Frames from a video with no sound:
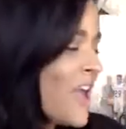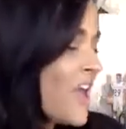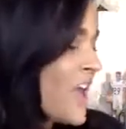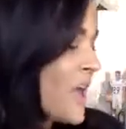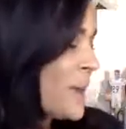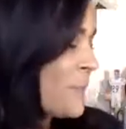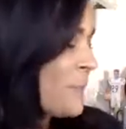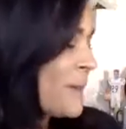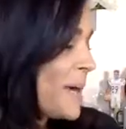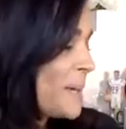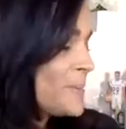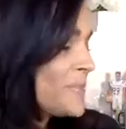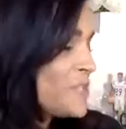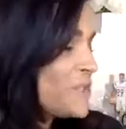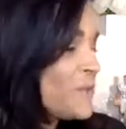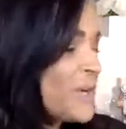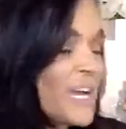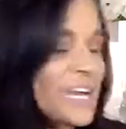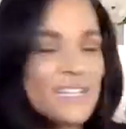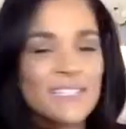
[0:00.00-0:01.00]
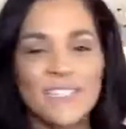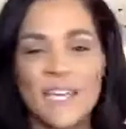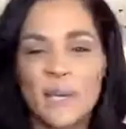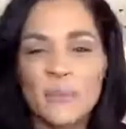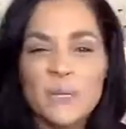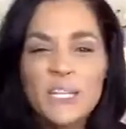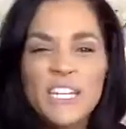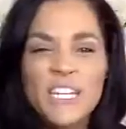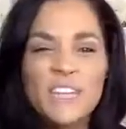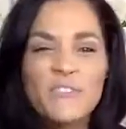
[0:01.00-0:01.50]
I promise you guys,
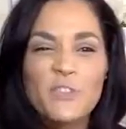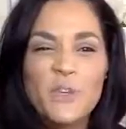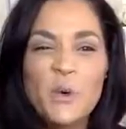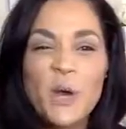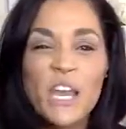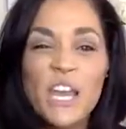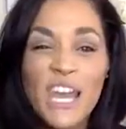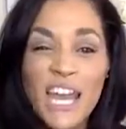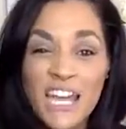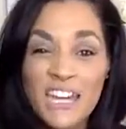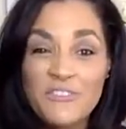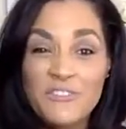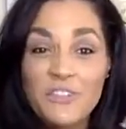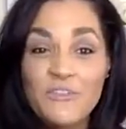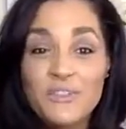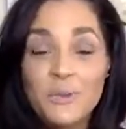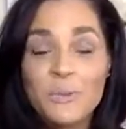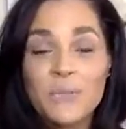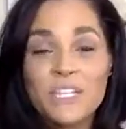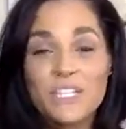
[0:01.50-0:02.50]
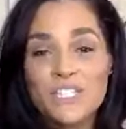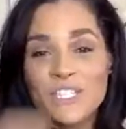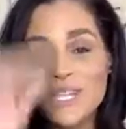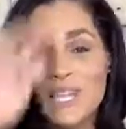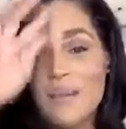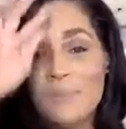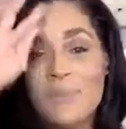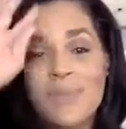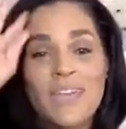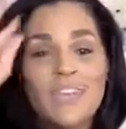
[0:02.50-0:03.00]
I'm going to give you a lot of information.
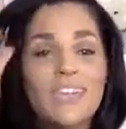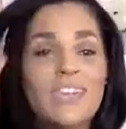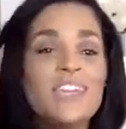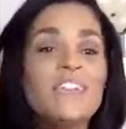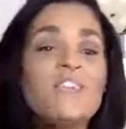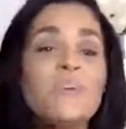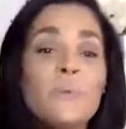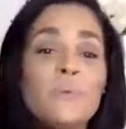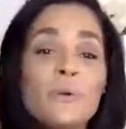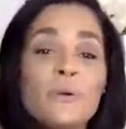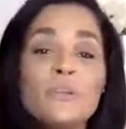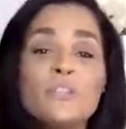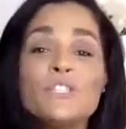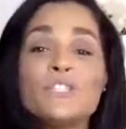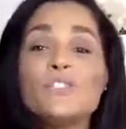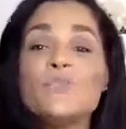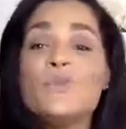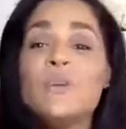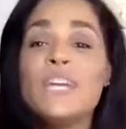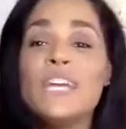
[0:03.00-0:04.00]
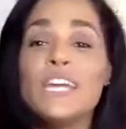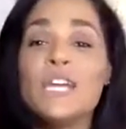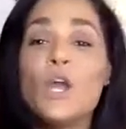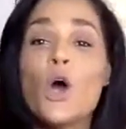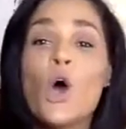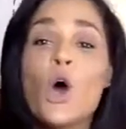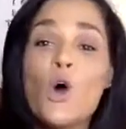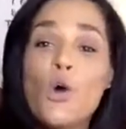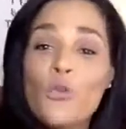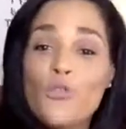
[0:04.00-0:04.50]
I may even put you in
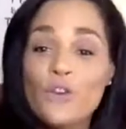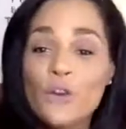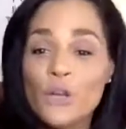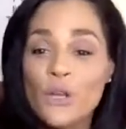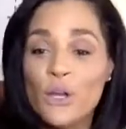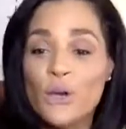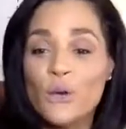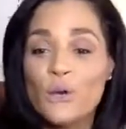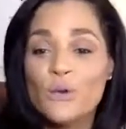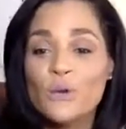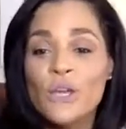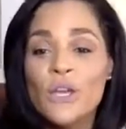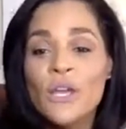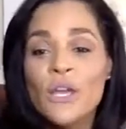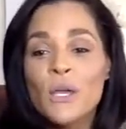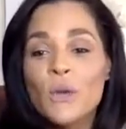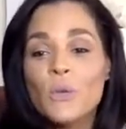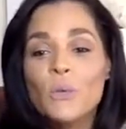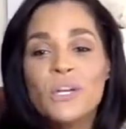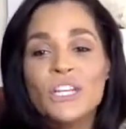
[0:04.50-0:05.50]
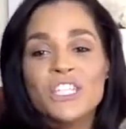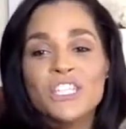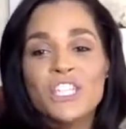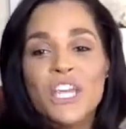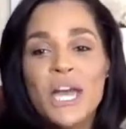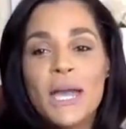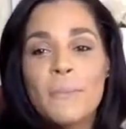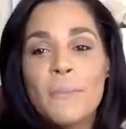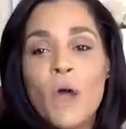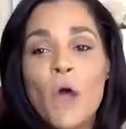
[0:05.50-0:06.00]
overload, which
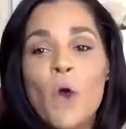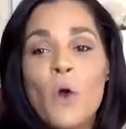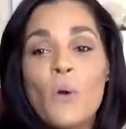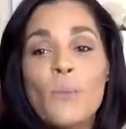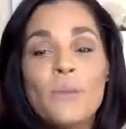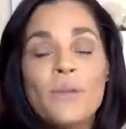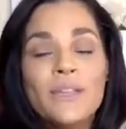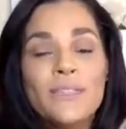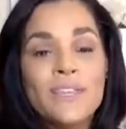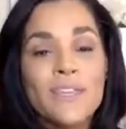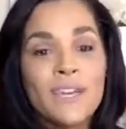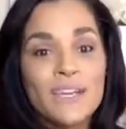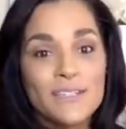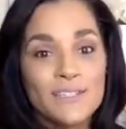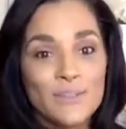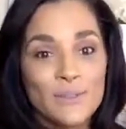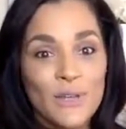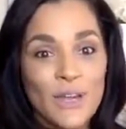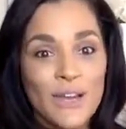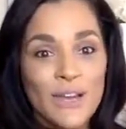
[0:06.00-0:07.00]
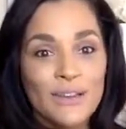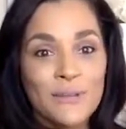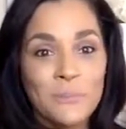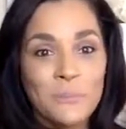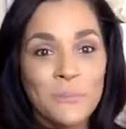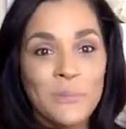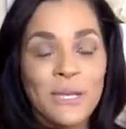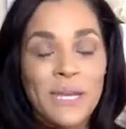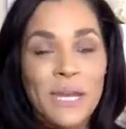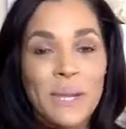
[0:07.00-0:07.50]
I'm hoping that I do not,
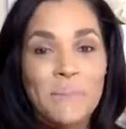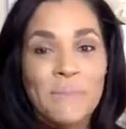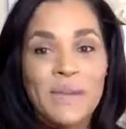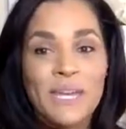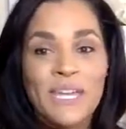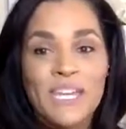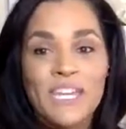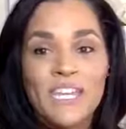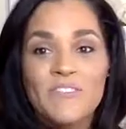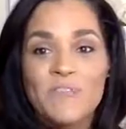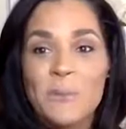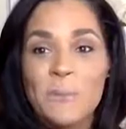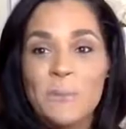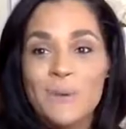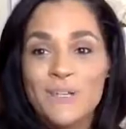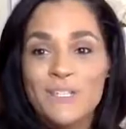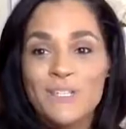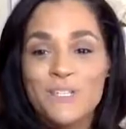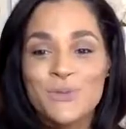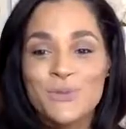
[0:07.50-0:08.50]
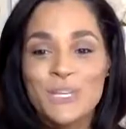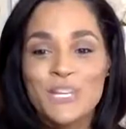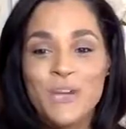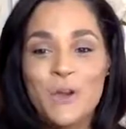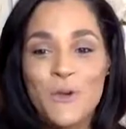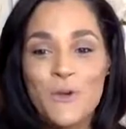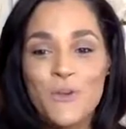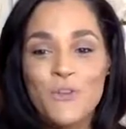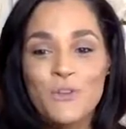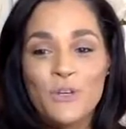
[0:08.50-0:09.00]
but I may even put you in
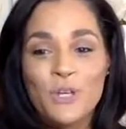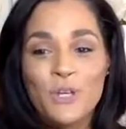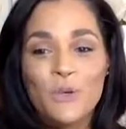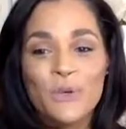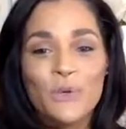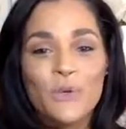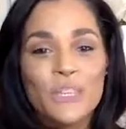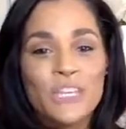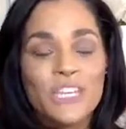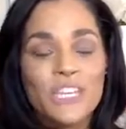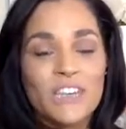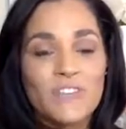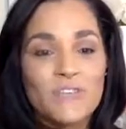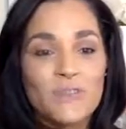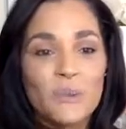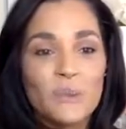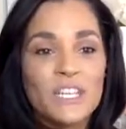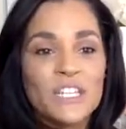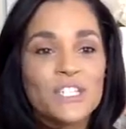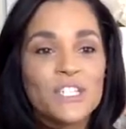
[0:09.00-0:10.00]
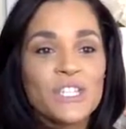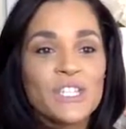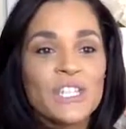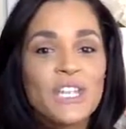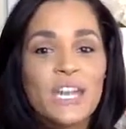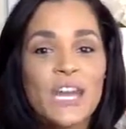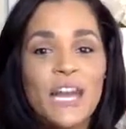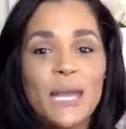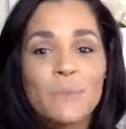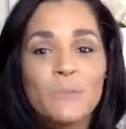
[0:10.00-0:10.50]
overload with the information
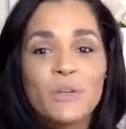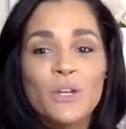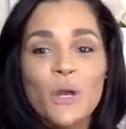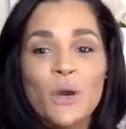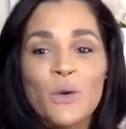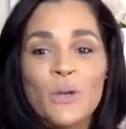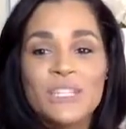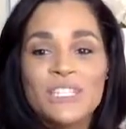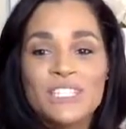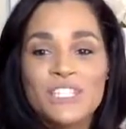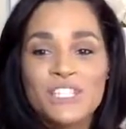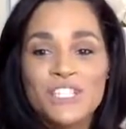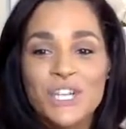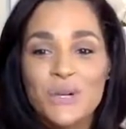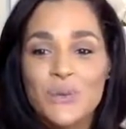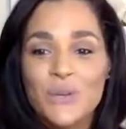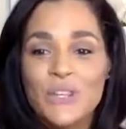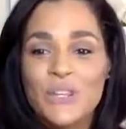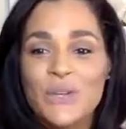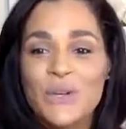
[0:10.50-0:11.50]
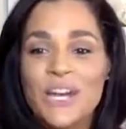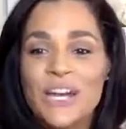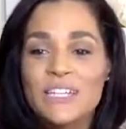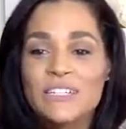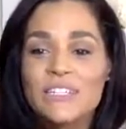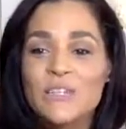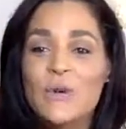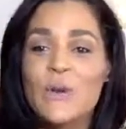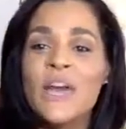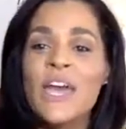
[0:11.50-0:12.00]
that I'm going to share with you
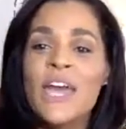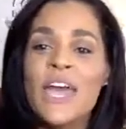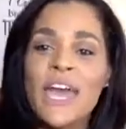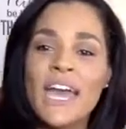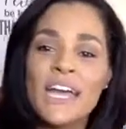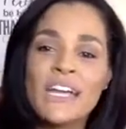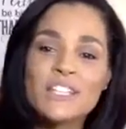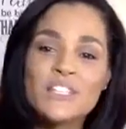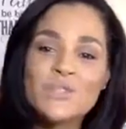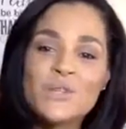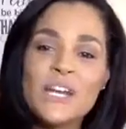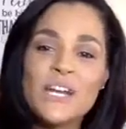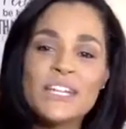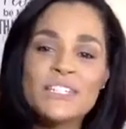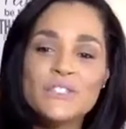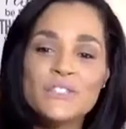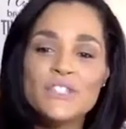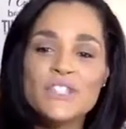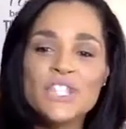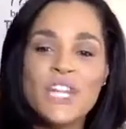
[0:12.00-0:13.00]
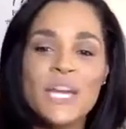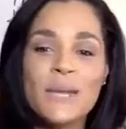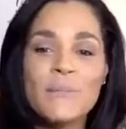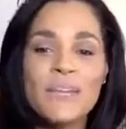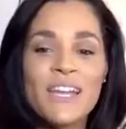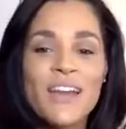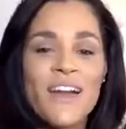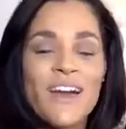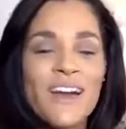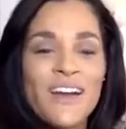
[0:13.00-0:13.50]
guys. So as you guys are
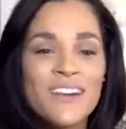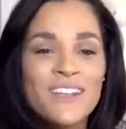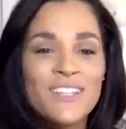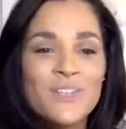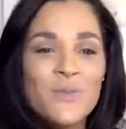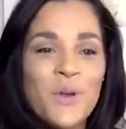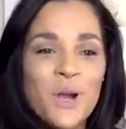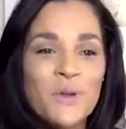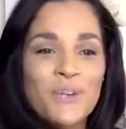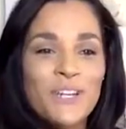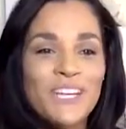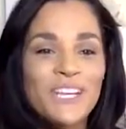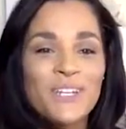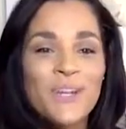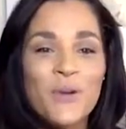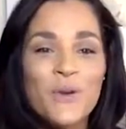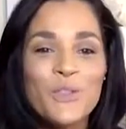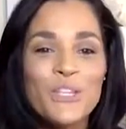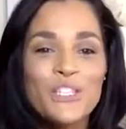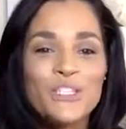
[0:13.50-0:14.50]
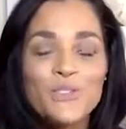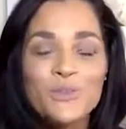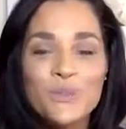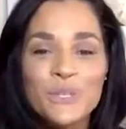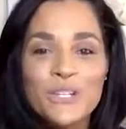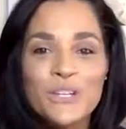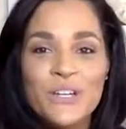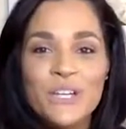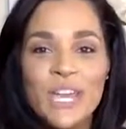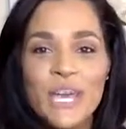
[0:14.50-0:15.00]
chiming on, you already know the
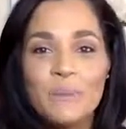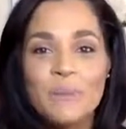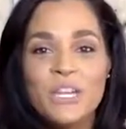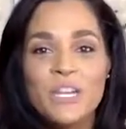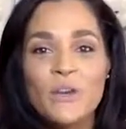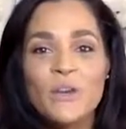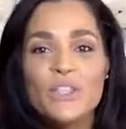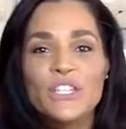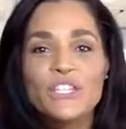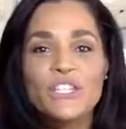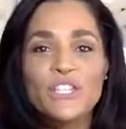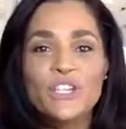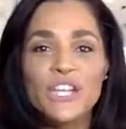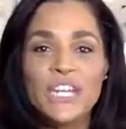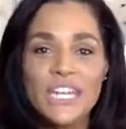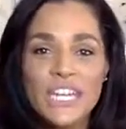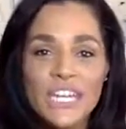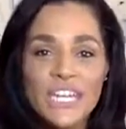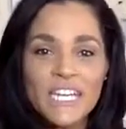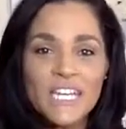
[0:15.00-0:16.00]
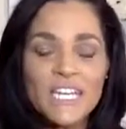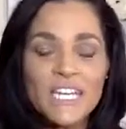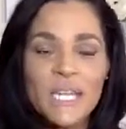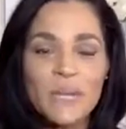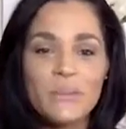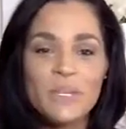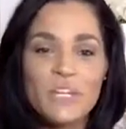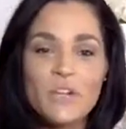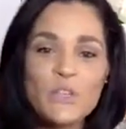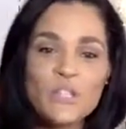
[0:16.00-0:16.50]
drill. Let me know that you're here. Let
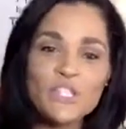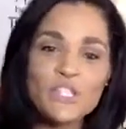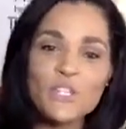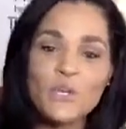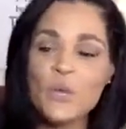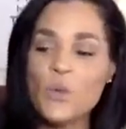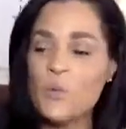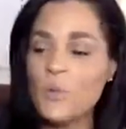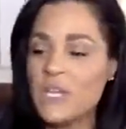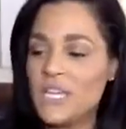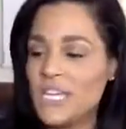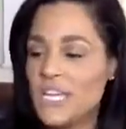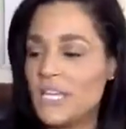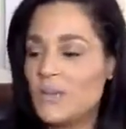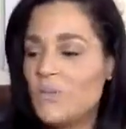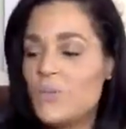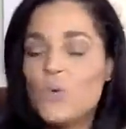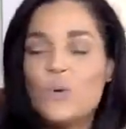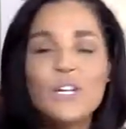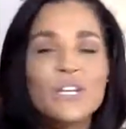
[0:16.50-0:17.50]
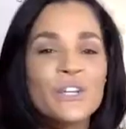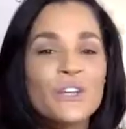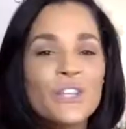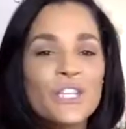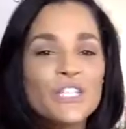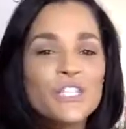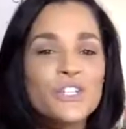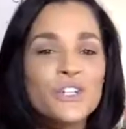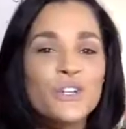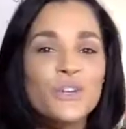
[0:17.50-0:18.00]
me know that you're a weekend warrior,
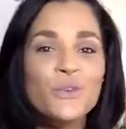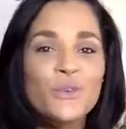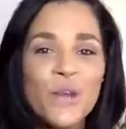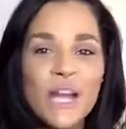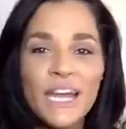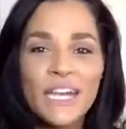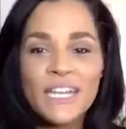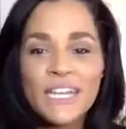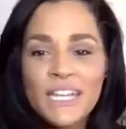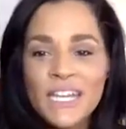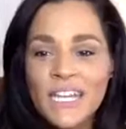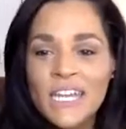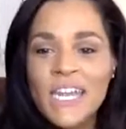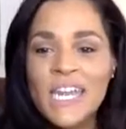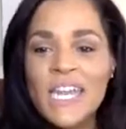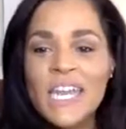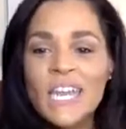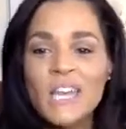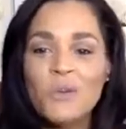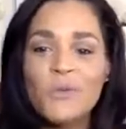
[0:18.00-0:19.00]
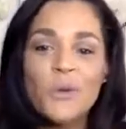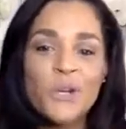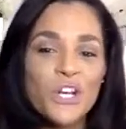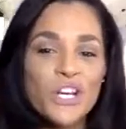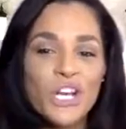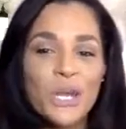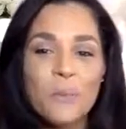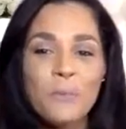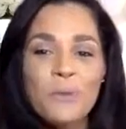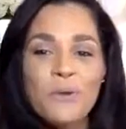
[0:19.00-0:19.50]
that you're grinding, and we're
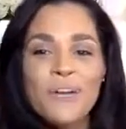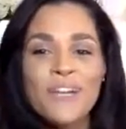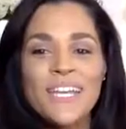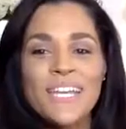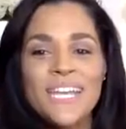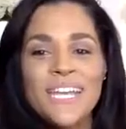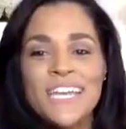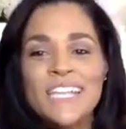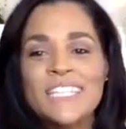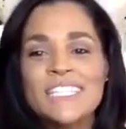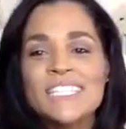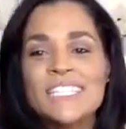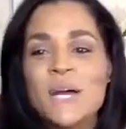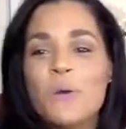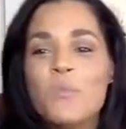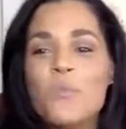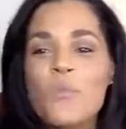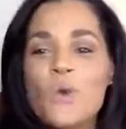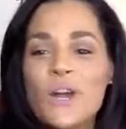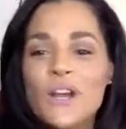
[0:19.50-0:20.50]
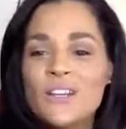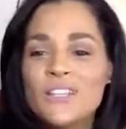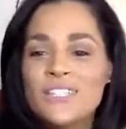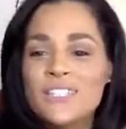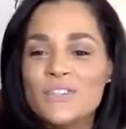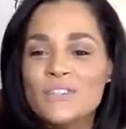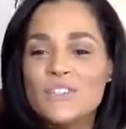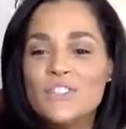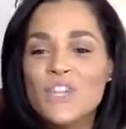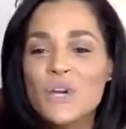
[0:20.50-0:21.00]
going to put in some work.
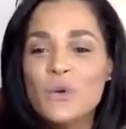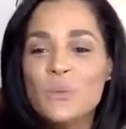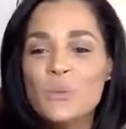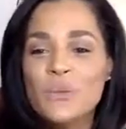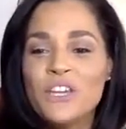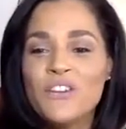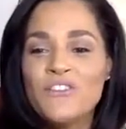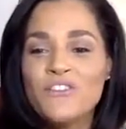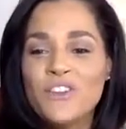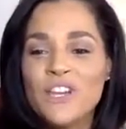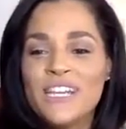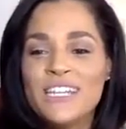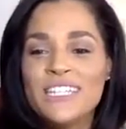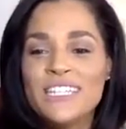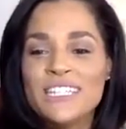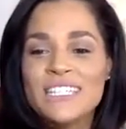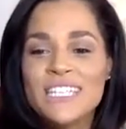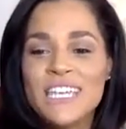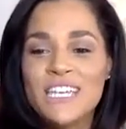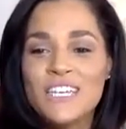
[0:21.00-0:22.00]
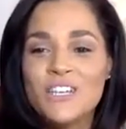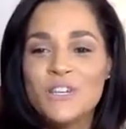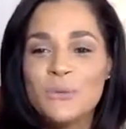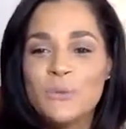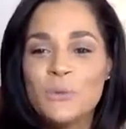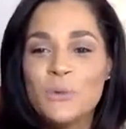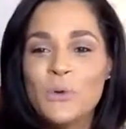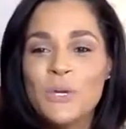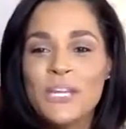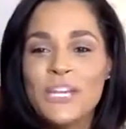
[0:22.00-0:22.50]
So don't be afraid to say good
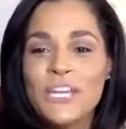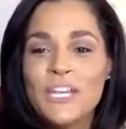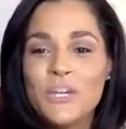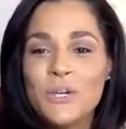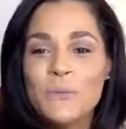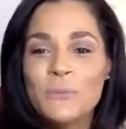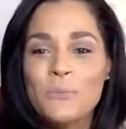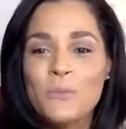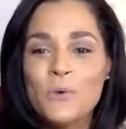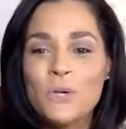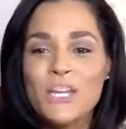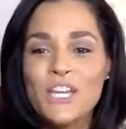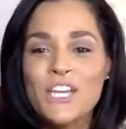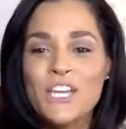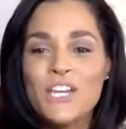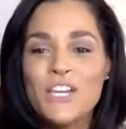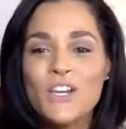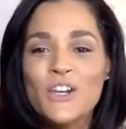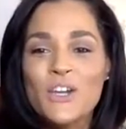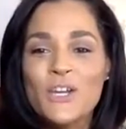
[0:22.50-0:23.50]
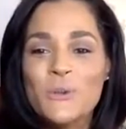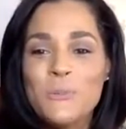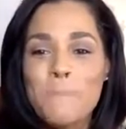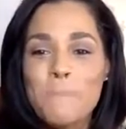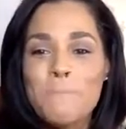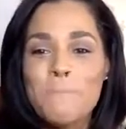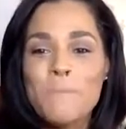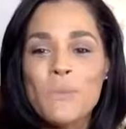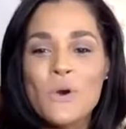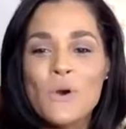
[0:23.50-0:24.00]
morning, good morning, good
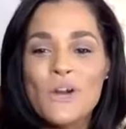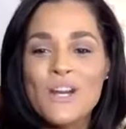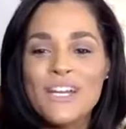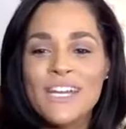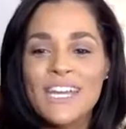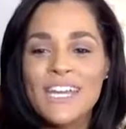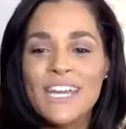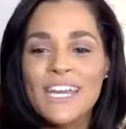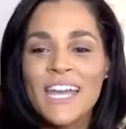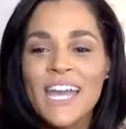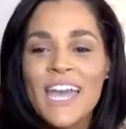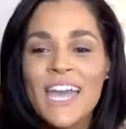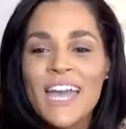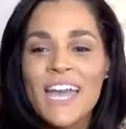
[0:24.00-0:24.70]
morning.